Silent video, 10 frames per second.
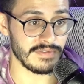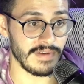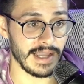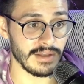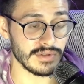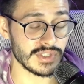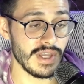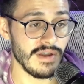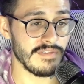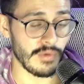these
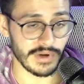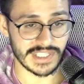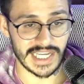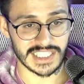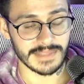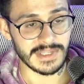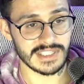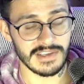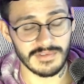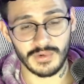files for his
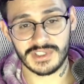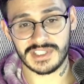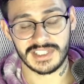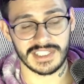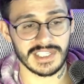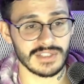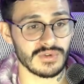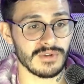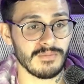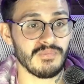estimates, invoices,
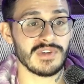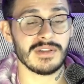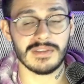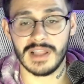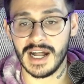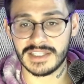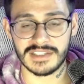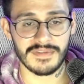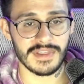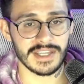etc.
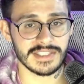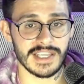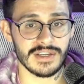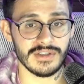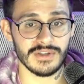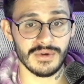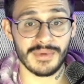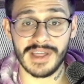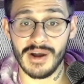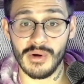Lots of things that you could
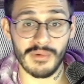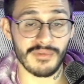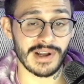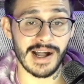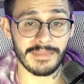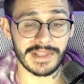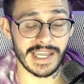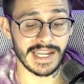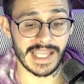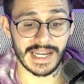do without
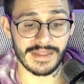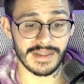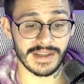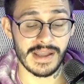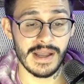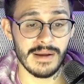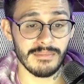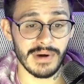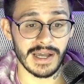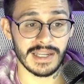overcomplicating anything.
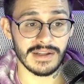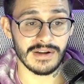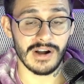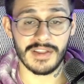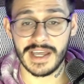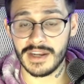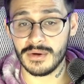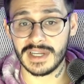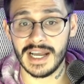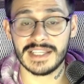But on that
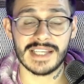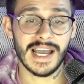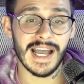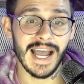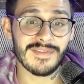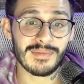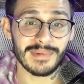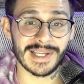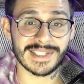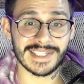note, guys, have a
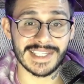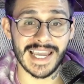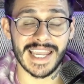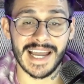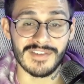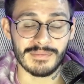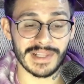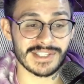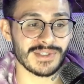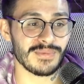blessed day, have a
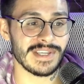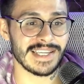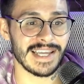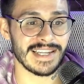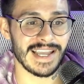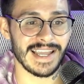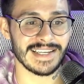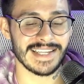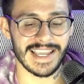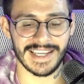blessed weekend,
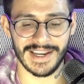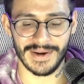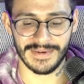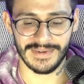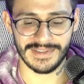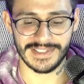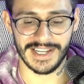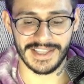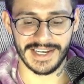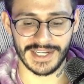and take care.
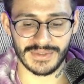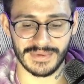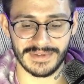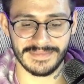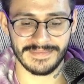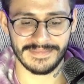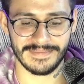See you on the next one.